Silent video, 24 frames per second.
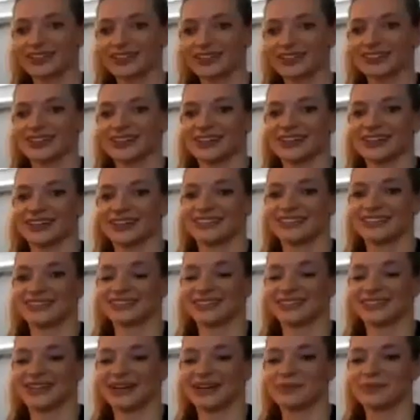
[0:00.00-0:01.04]

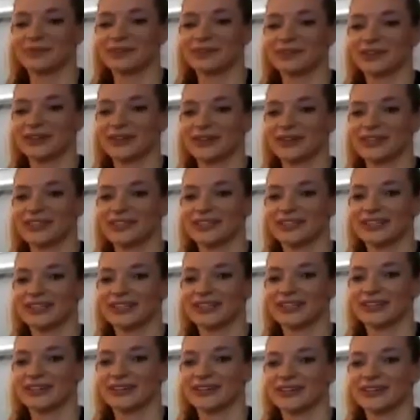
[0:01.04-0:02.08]
Nice, up dog, inhale.